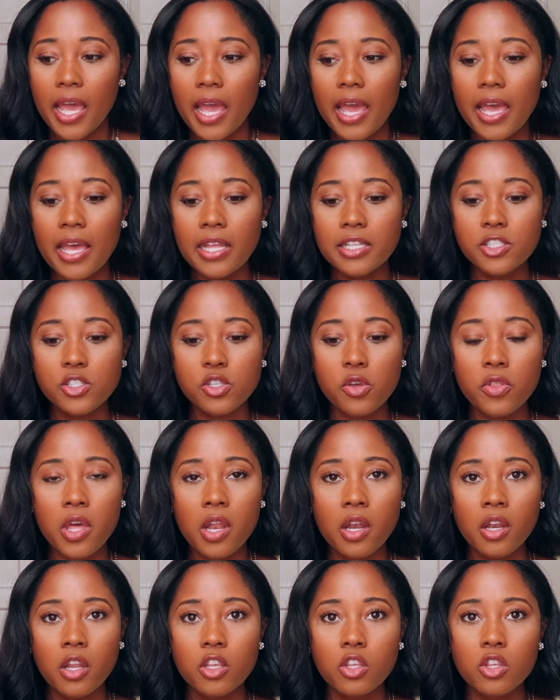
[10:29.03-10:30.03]
And so
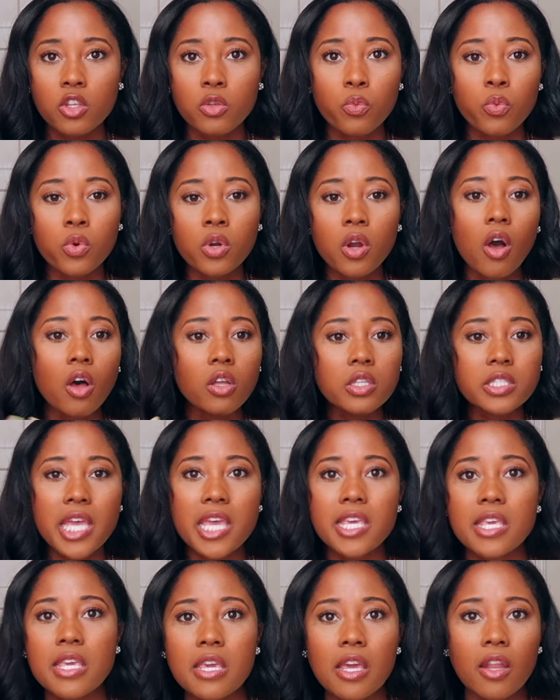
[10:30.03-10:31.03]
then we're all
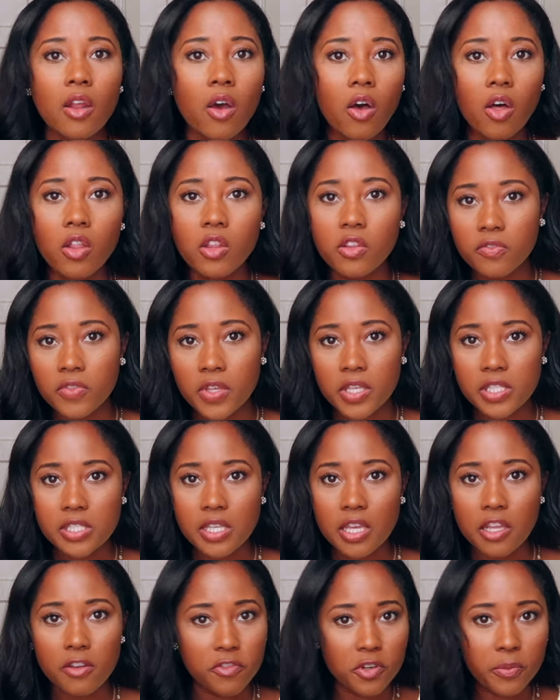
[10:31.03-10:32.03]
taking in all of
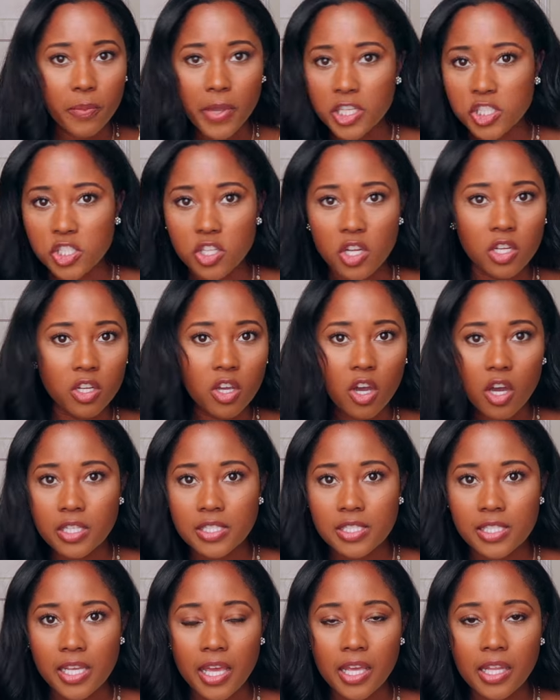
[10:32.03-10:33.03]
this information and
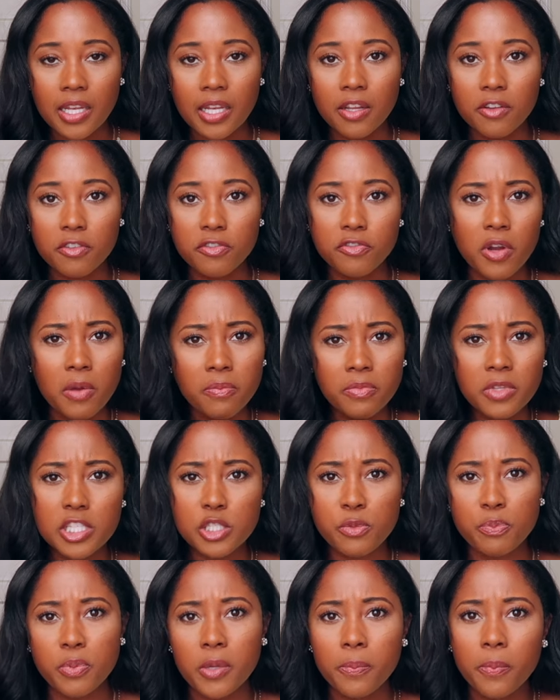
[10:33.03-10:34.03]
content from
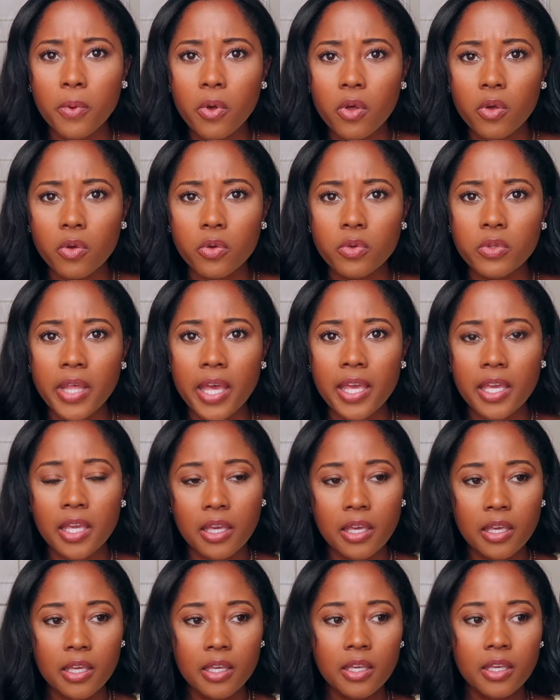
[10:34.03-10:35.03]
these people who
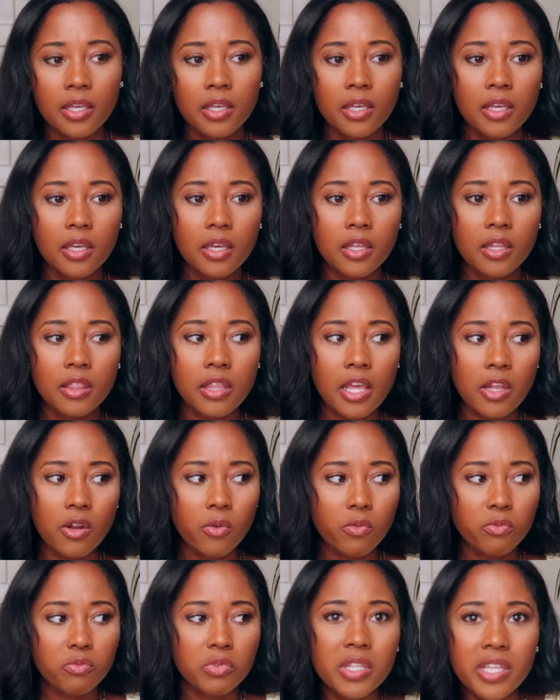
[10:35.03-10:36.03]
like, they
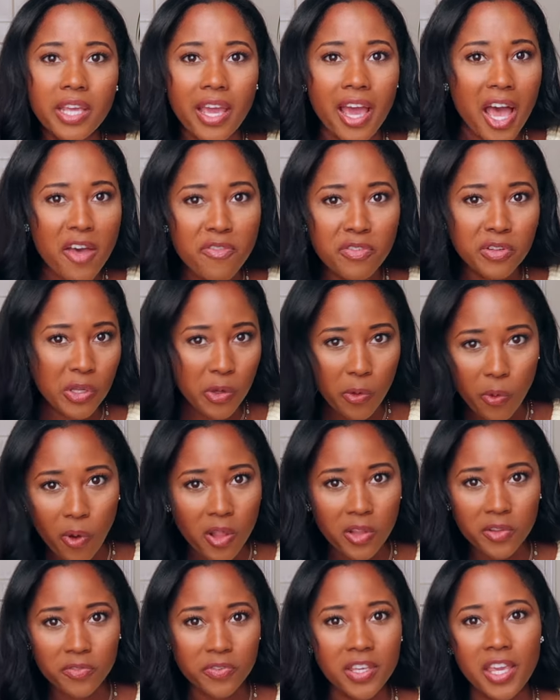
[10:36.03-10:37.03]
don't really have any
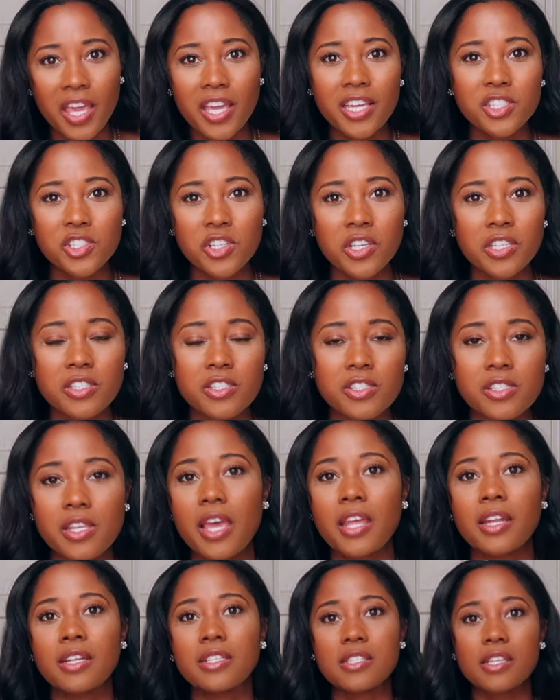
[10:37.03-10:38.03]
qualifications,
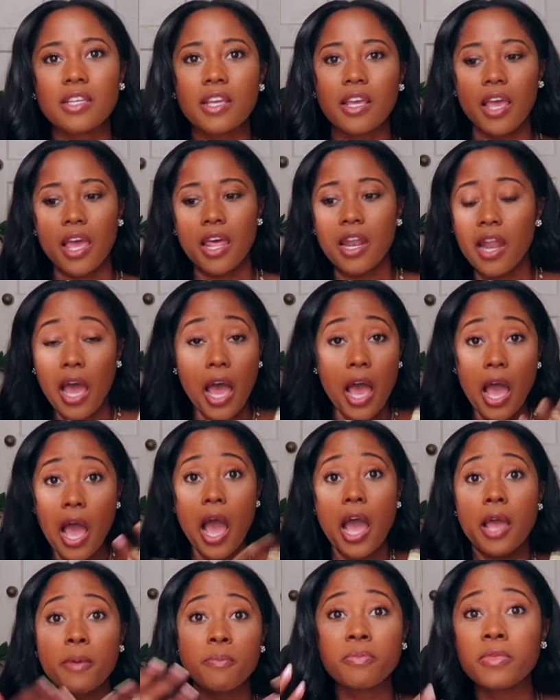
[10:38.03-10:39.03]
and
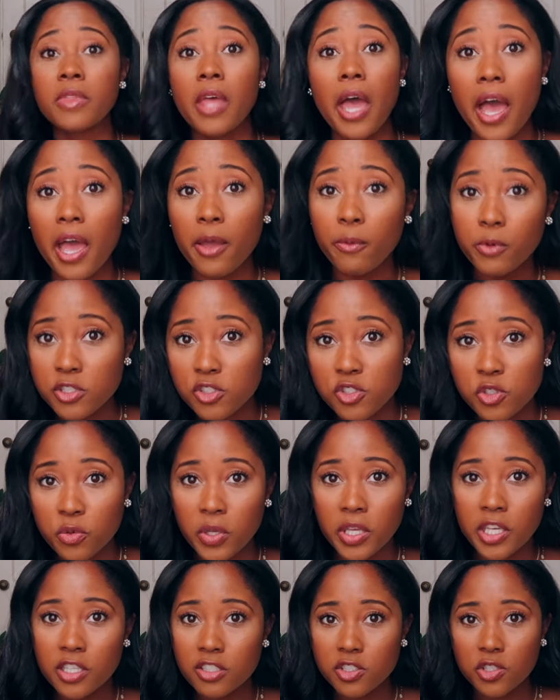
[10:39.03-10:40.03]
I was
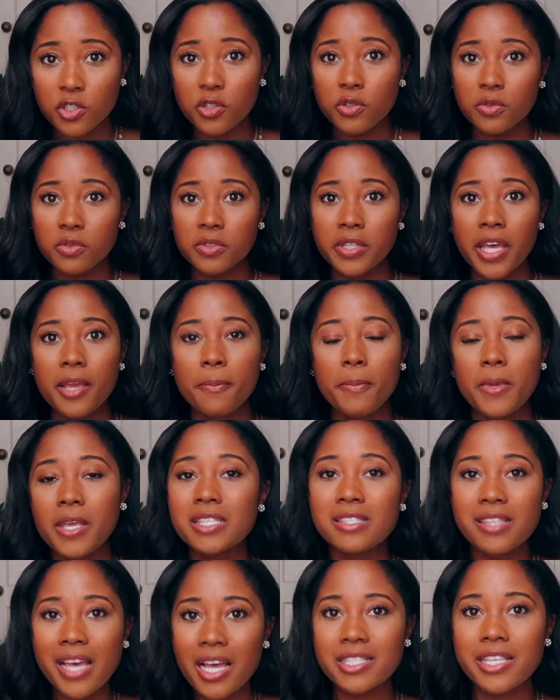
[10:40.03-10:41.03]
doing it too, like,
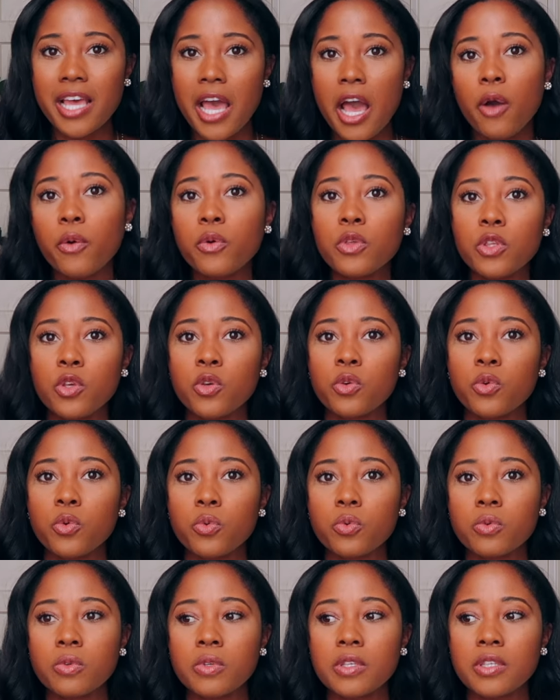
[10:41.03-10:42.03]
because that's how
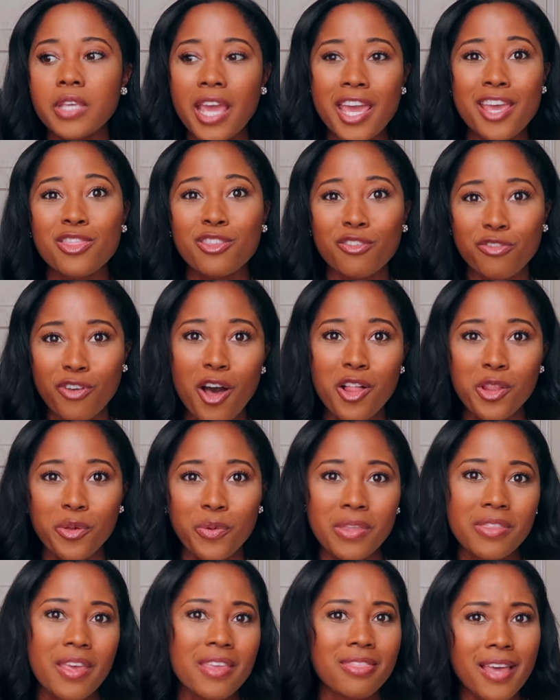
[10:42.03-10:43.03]
you gain the
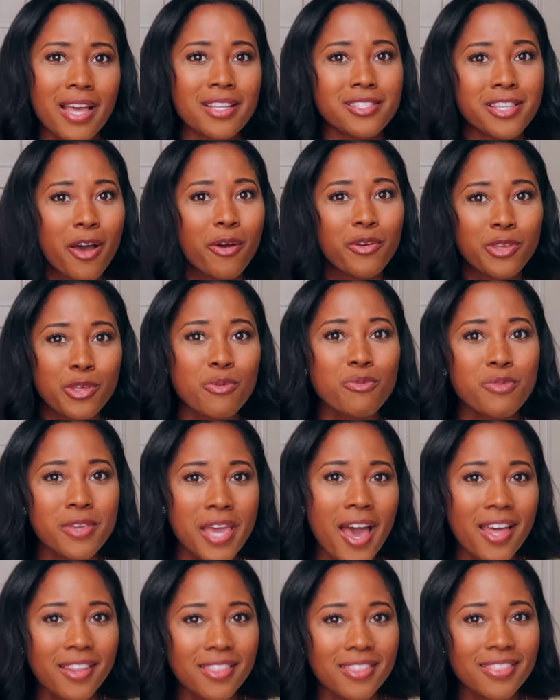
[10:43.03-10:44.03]
following, like that's how you
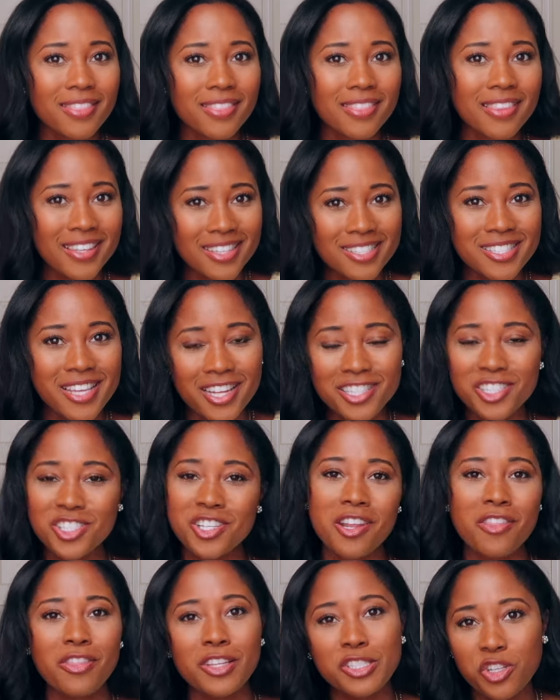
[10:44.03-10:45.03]
get the
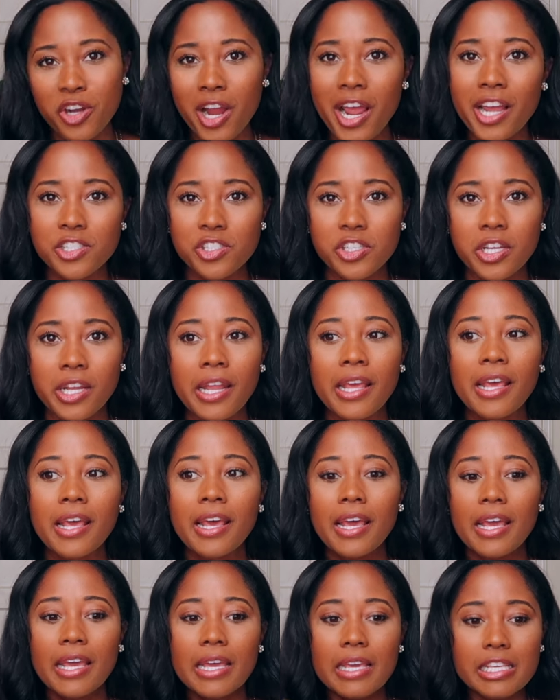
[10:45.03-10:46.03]
attention and the traction,
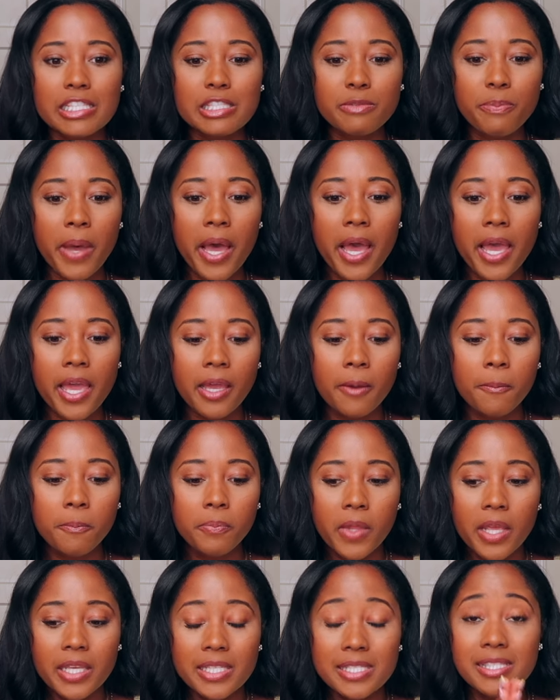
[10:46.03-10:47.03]
is by
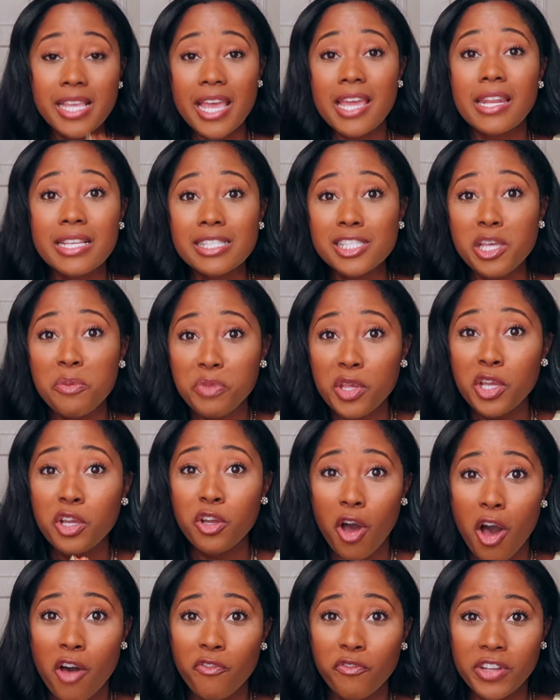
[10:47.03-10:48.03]
stating something
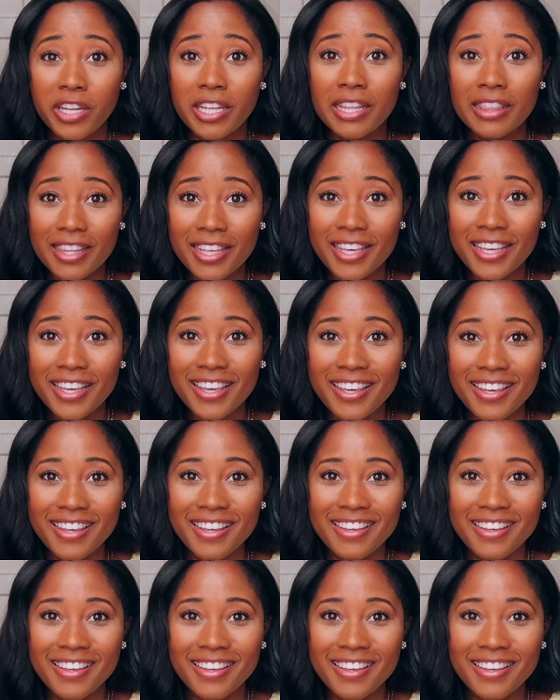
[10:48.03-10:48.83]
confidently